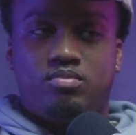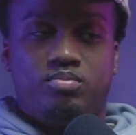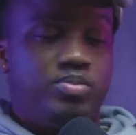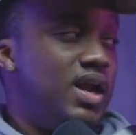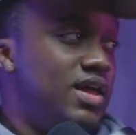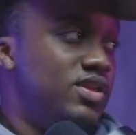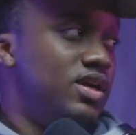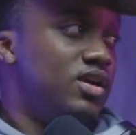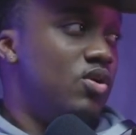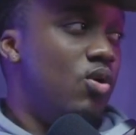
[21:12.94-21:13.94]
but I
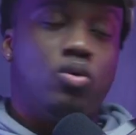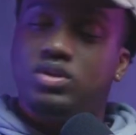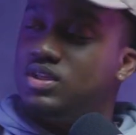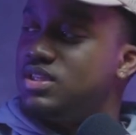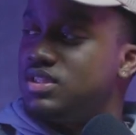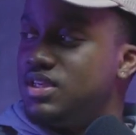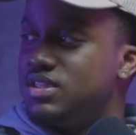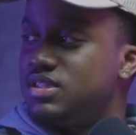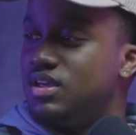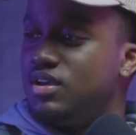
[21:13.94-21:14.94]
think holiness
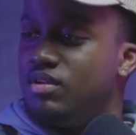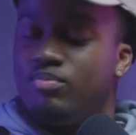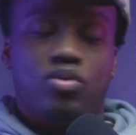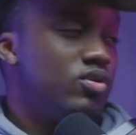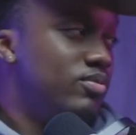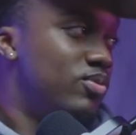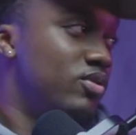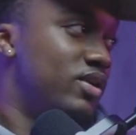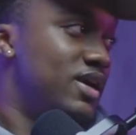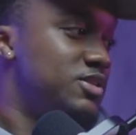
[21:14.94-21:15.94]
is an important,
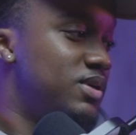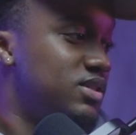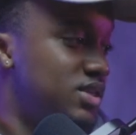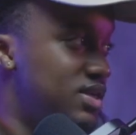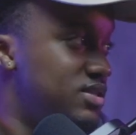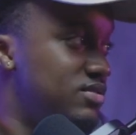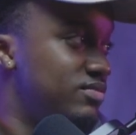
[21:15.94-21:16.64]
important aspect, yes.